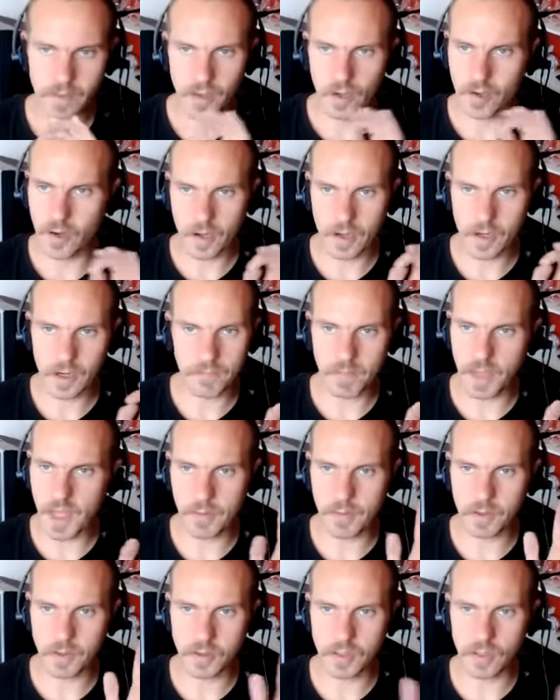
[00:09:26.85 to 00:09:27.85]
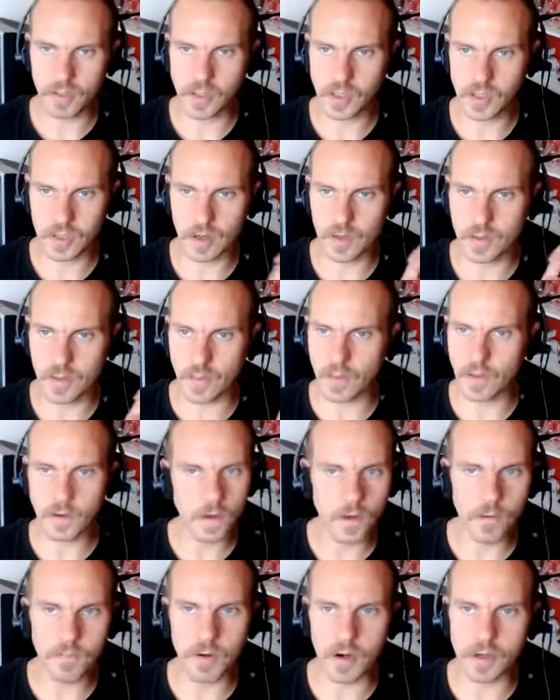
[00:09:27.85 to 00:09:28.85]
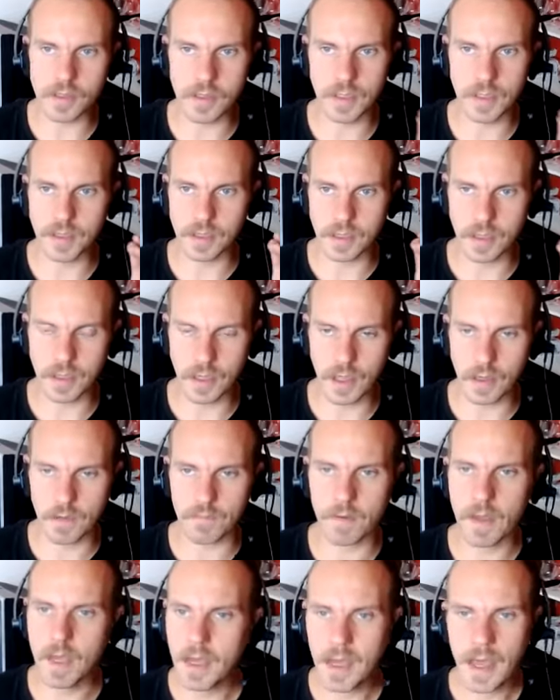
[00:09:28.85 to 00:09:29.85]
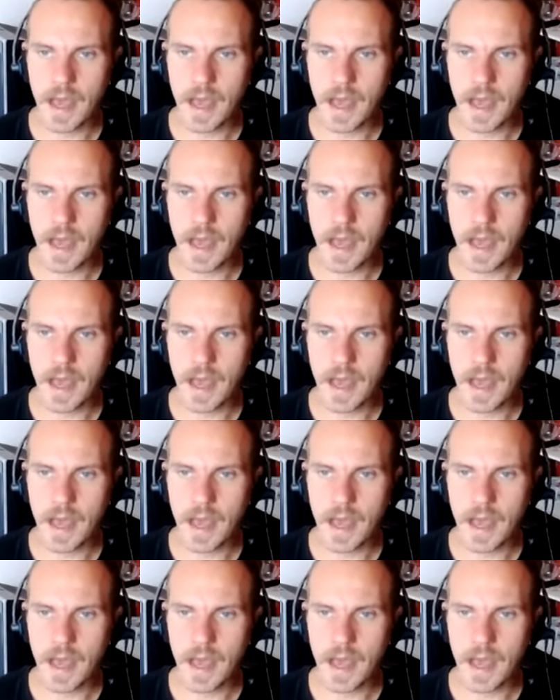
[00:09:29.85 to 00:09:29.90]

You're not going to be able to ensure that the new person is going to give